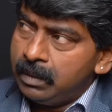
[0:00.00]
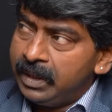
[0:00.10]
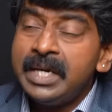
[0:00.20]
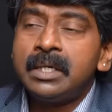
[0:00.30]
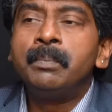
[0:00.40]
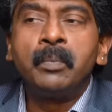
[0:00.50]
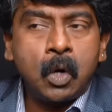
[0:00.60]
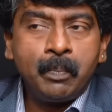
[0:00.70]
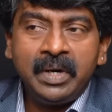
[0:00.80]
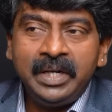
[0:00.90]
Eat
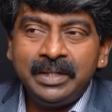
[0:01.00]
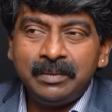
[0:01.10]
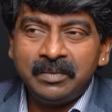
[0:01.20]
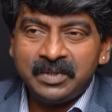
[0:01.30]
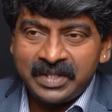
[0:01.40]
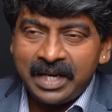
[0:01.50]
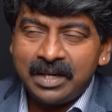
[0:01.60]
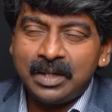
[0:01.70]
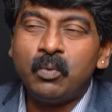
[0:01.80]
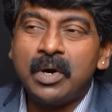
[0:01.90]
properly,
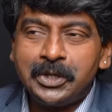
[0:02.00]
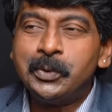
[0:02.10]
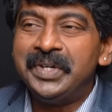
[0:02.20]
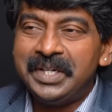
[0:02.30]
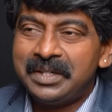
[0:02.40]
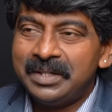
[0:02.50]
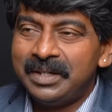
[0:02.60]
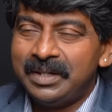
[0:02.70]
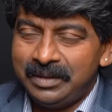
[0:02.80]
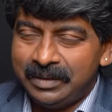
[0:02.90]
select what you eat,
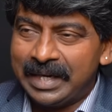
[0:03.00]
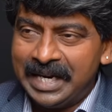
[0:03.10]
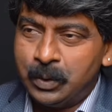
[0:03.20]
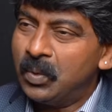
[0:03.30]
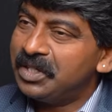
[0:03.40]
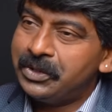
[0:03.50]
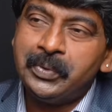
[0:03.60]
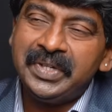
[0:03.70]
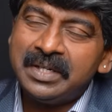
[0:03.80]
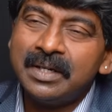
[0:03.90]
the right ones you
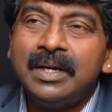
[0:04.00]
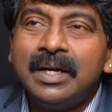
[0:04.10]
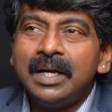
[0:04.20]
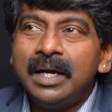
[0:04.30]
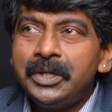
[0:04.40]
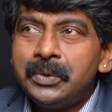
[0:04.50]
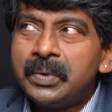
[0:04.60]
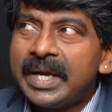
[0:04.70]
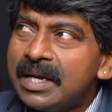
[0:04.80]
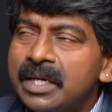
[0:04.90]
eat. You
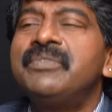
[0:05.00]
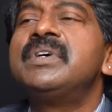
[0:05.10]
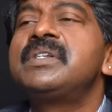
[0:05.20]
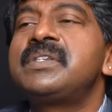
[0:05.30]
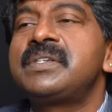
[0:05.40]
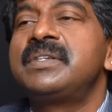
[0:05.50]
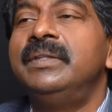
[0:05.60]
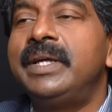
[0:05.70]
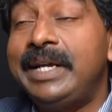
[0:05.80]
can reverse the